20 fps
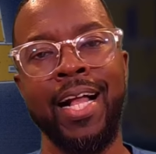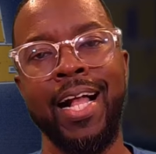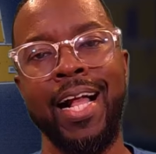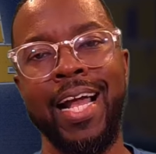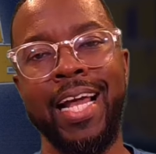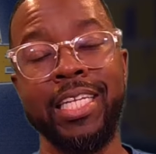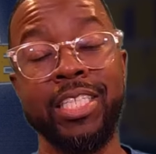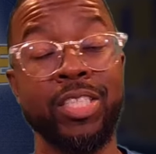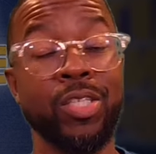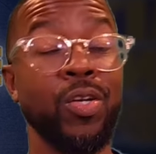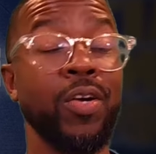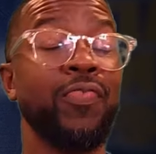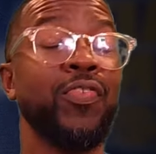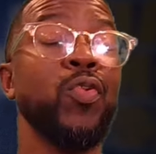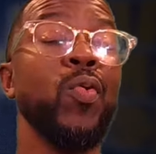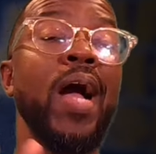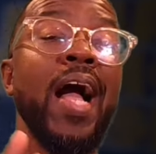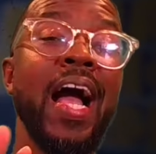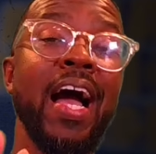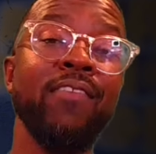And so, if
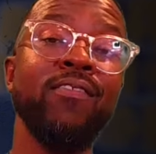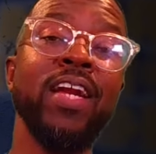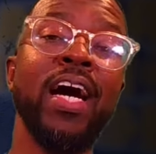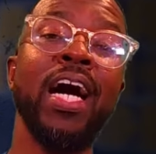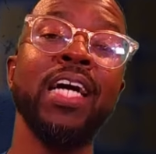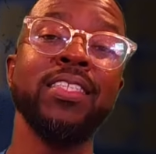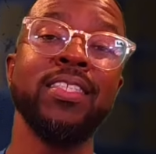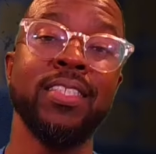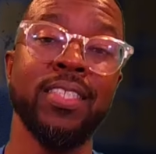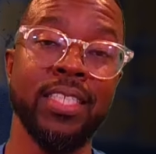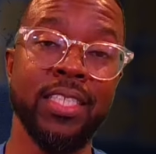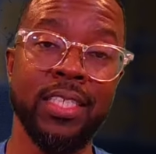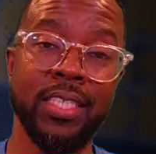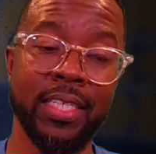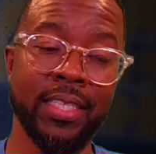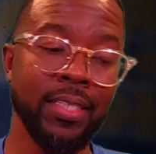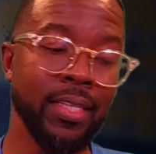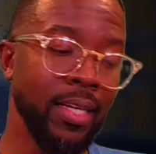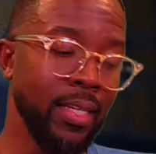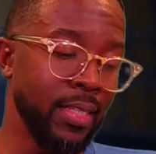you have not seen it,